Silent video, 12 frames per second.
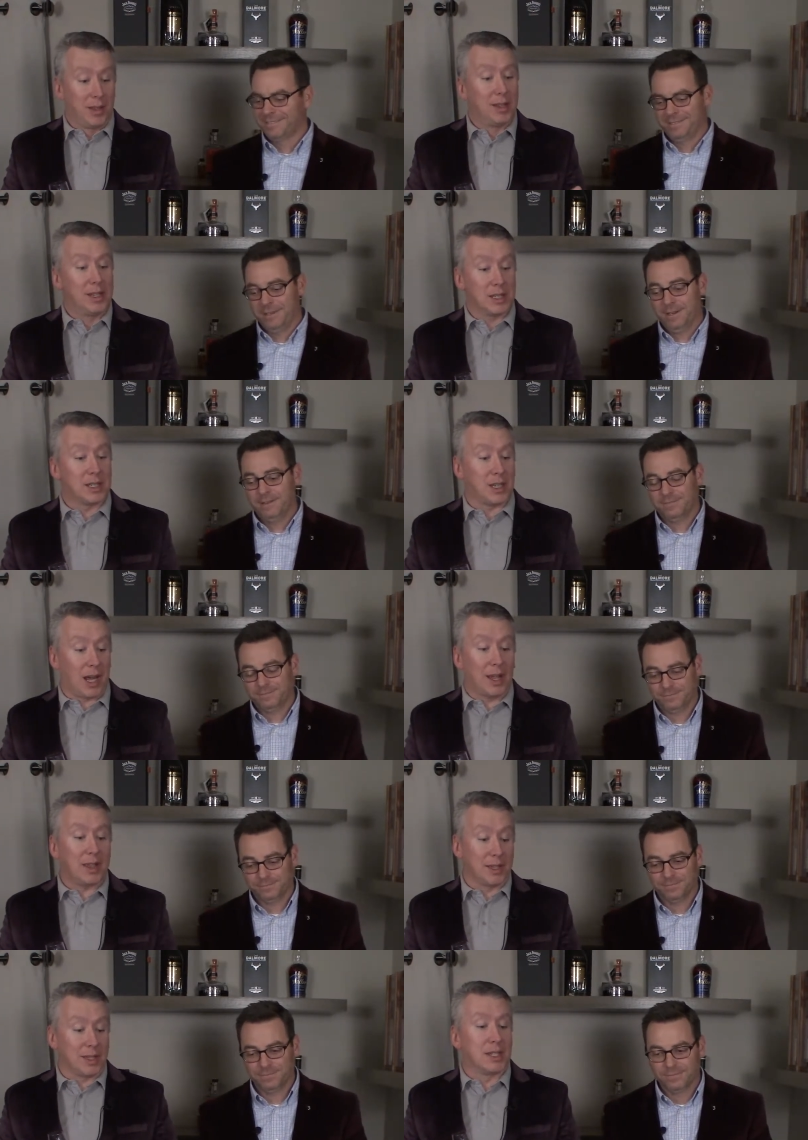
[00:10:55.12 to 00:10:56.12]
Speaker 1: this, yeah. I
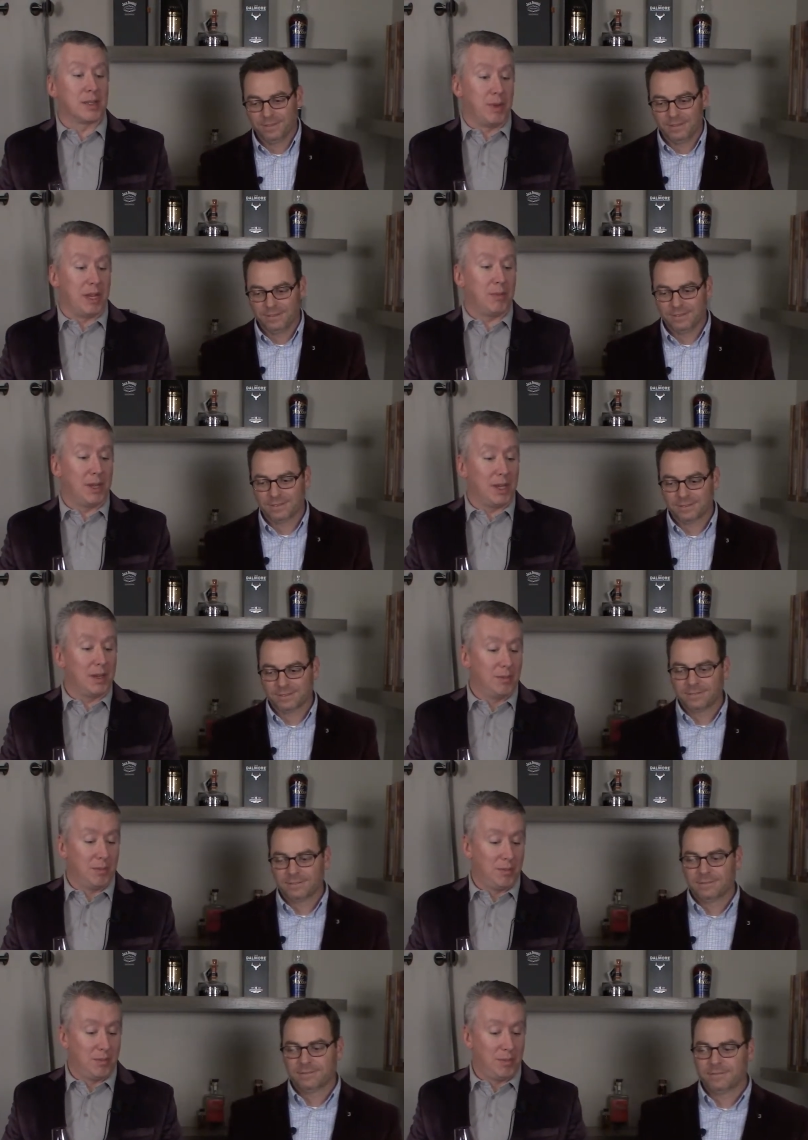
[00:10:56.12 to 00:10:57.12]
think this may be
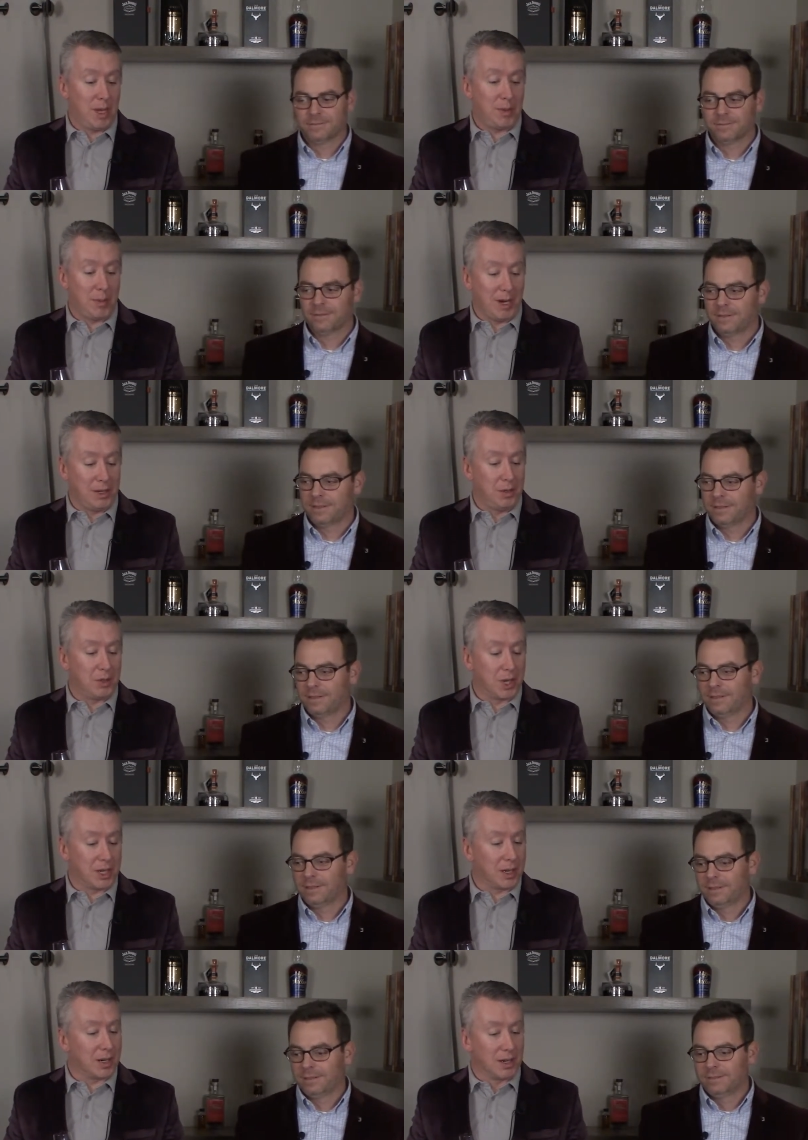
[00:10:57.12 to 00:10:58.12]
maybe my new
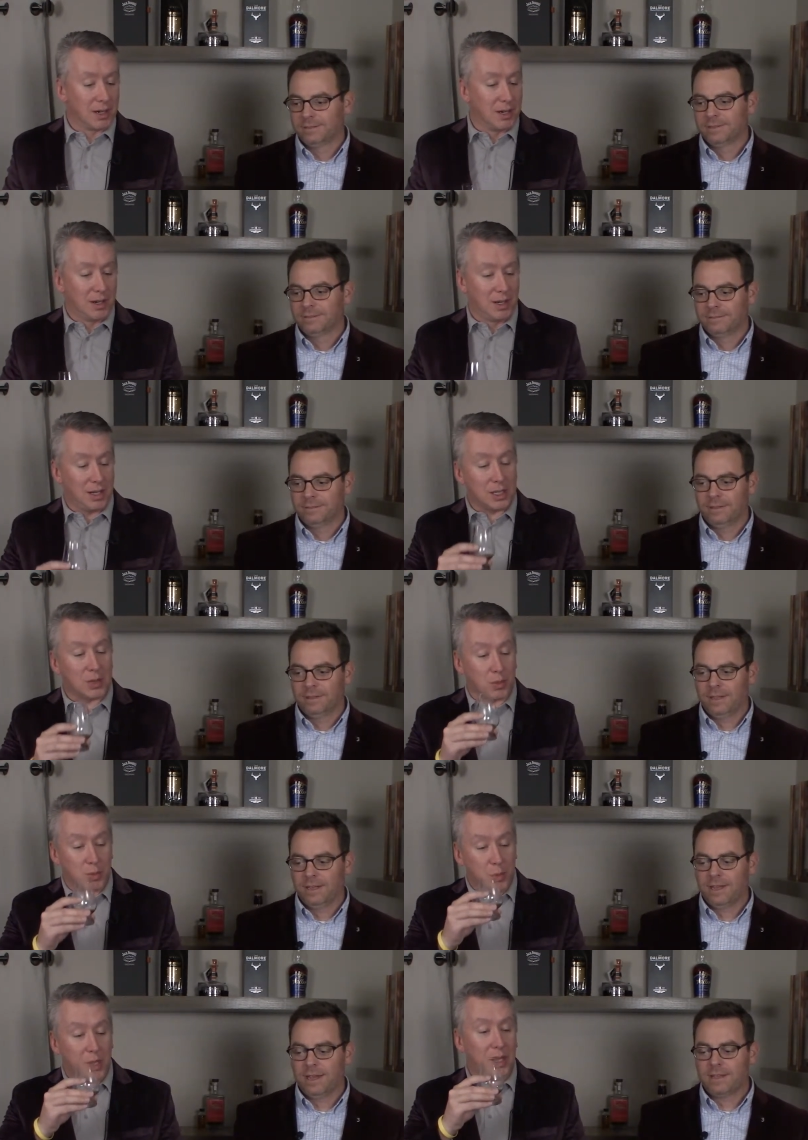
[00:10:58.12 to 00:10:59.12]
drinker. It's
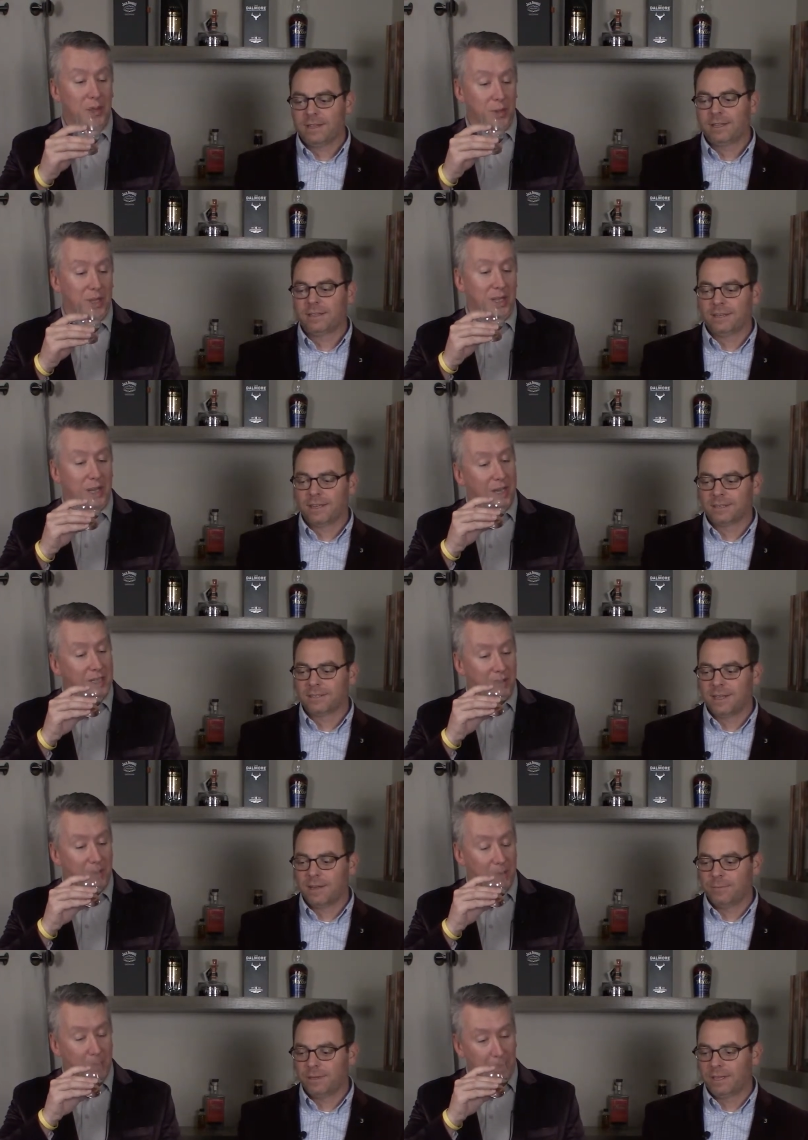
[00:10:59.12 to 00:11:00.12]
really really nice for the price.
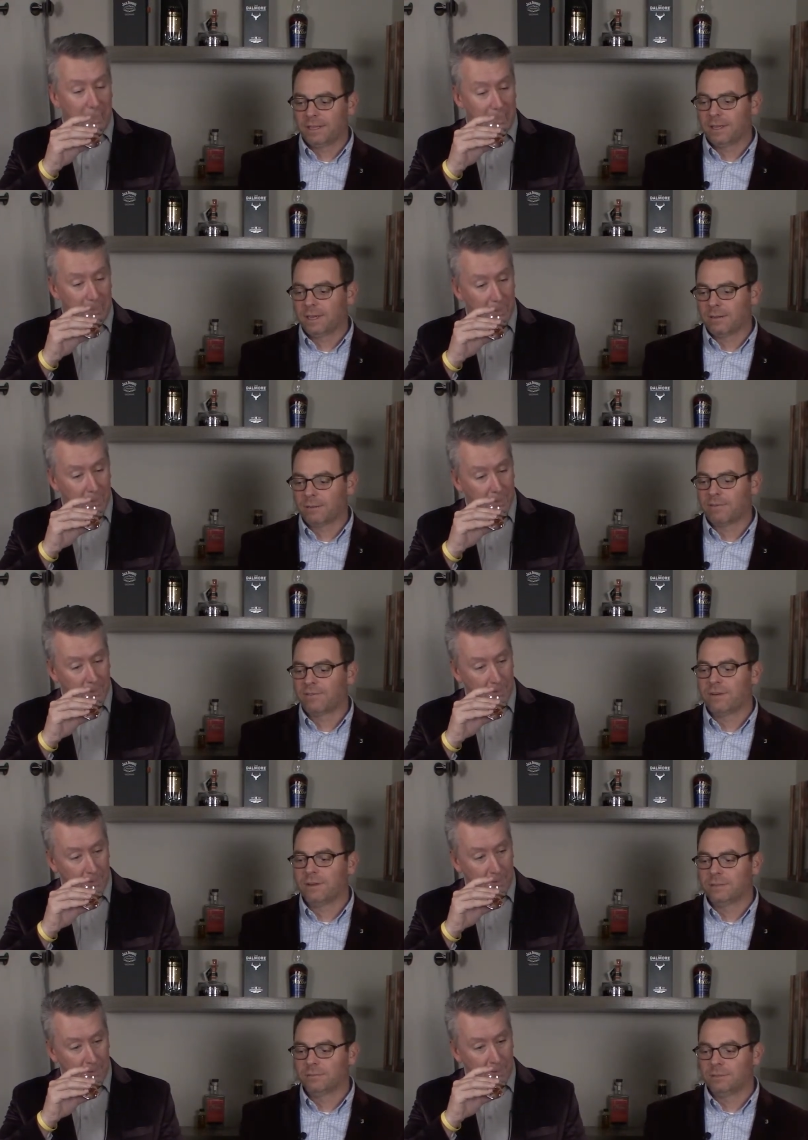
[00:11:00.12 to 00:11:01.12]
Next time we get
Speaker 2: together
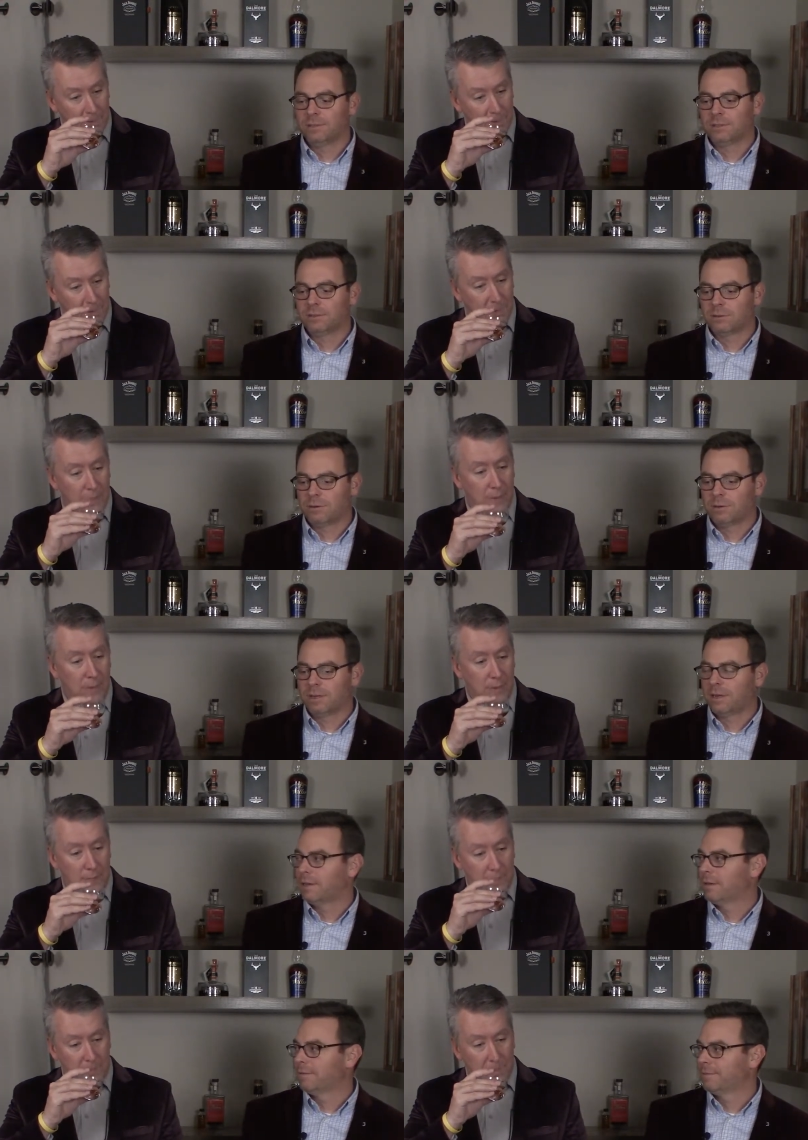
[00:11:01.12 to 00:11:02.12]
friends, we just throw it in
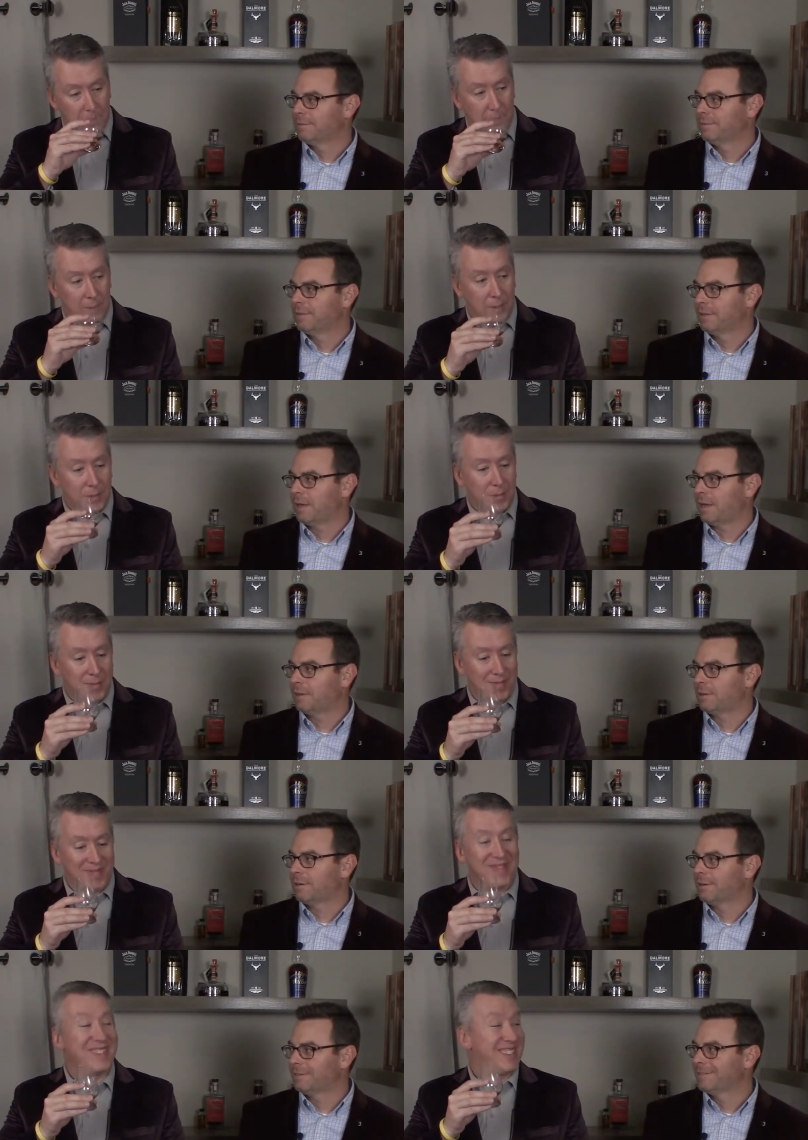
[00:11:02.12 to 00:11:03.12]
a
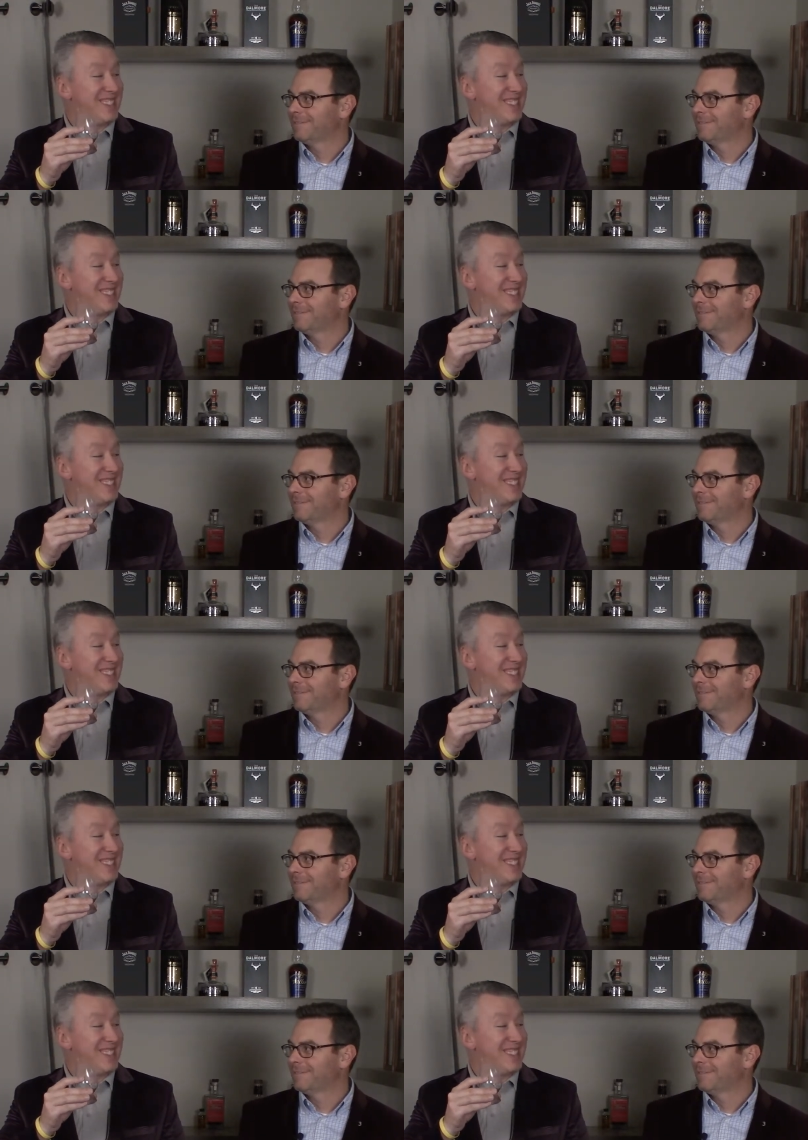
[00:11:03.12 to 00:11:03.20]
decanter.